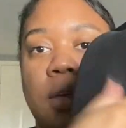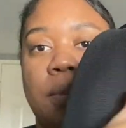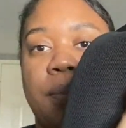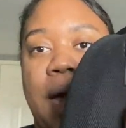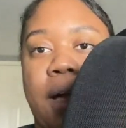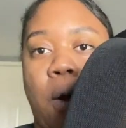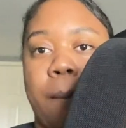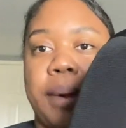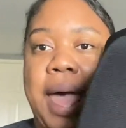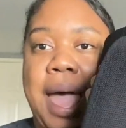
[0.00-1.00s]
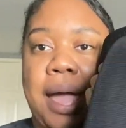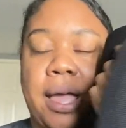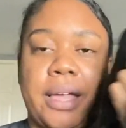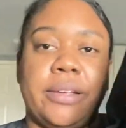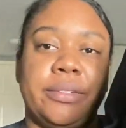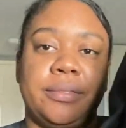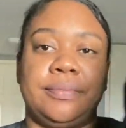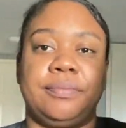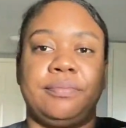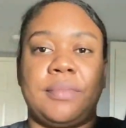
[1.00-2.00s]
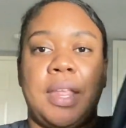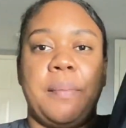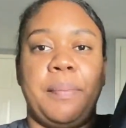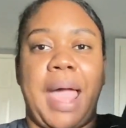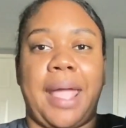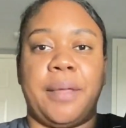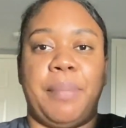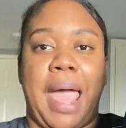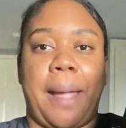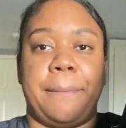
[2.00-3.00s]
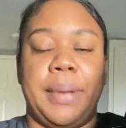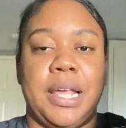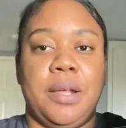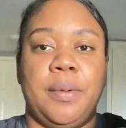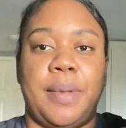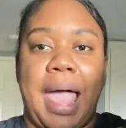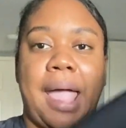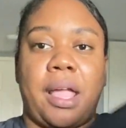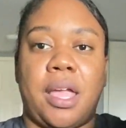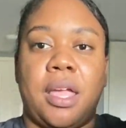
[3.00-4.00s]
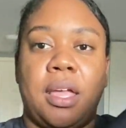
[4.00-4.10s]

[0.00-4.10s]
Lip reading: Black on black. Black, black, bliggity black.